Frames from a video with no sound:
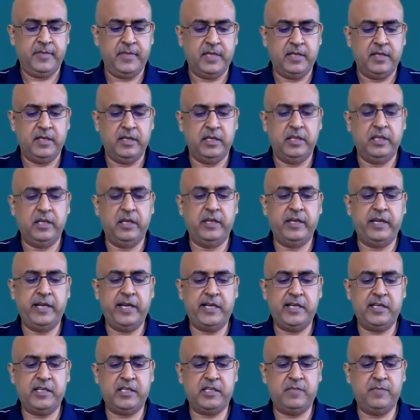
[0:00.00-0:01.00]
The
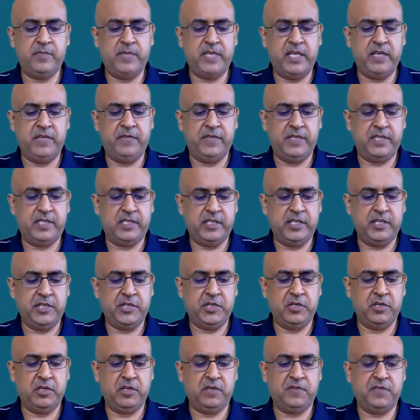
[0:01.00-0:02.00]
greatest
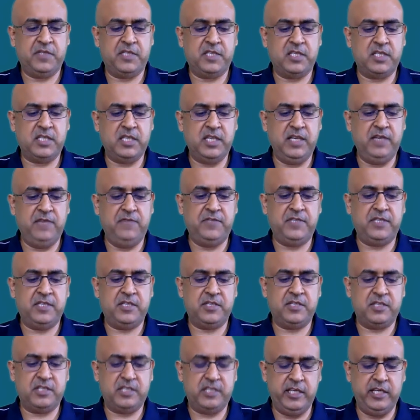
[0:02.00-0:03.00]
manifestation of Steve's
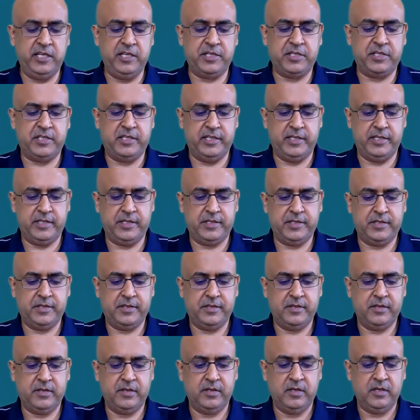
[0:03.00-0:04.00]
seriousness
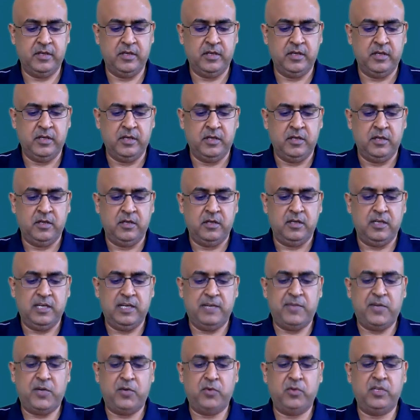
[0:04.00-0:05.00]

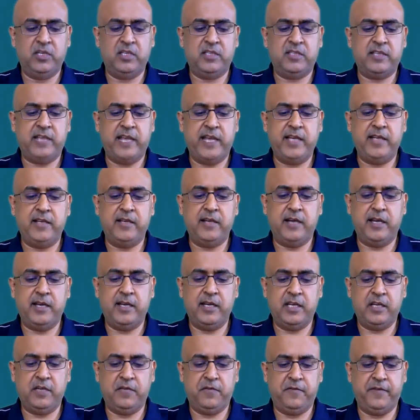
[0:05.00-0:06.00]
about the
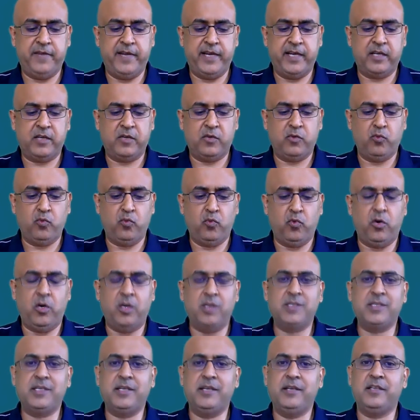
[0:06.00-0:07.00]
Zygarnic Effect
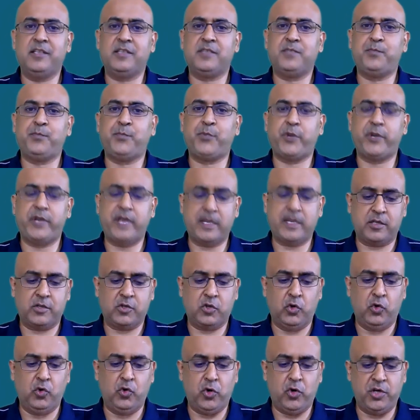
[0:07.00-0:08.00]
was in his
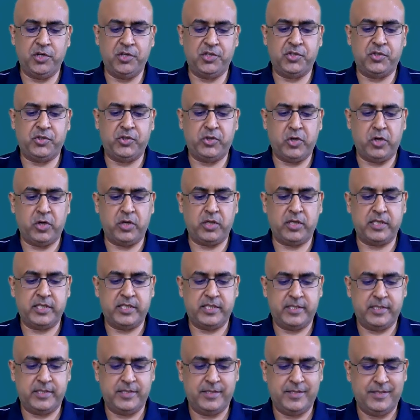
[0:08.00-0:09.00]
product launch
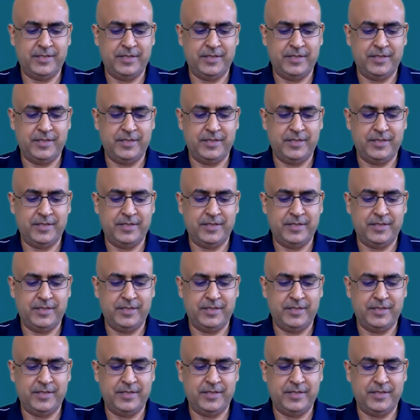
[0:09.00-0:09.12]
talks.